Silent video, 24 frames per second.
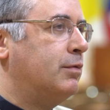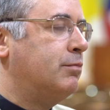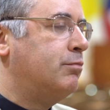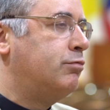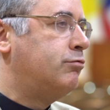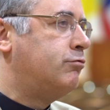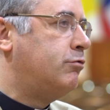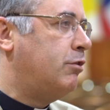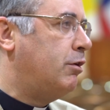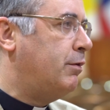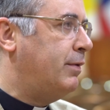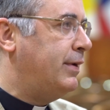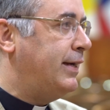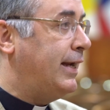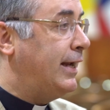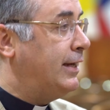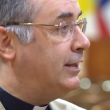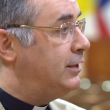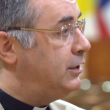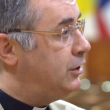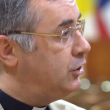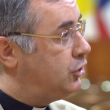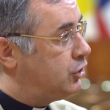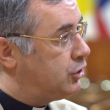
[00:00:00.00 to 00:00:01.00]
pro and
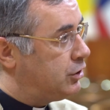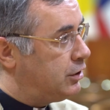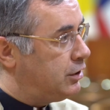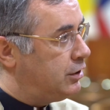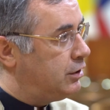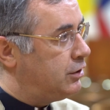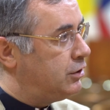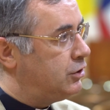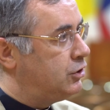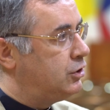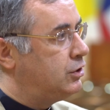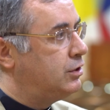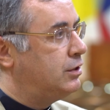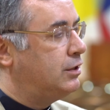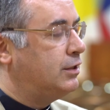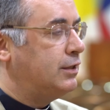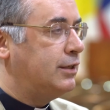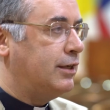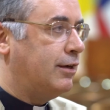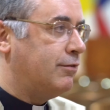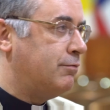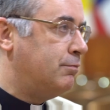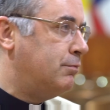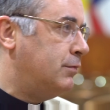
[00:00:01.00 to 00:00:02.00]
anti-church
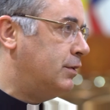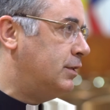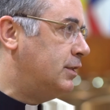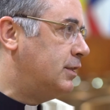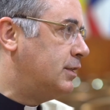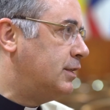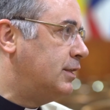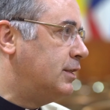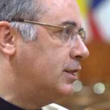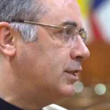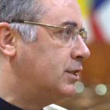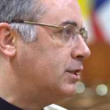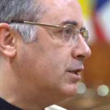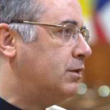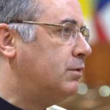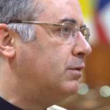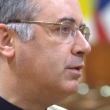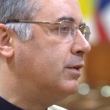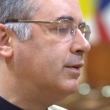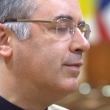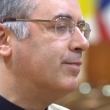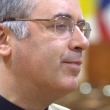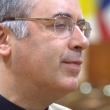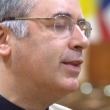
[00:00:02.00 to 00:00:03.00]
governments and so
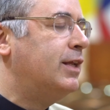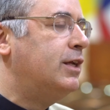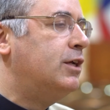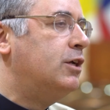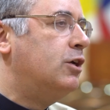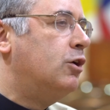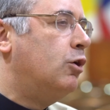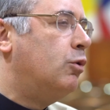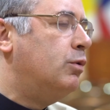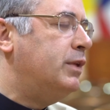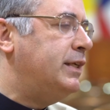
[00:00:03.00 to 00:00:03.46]
on. All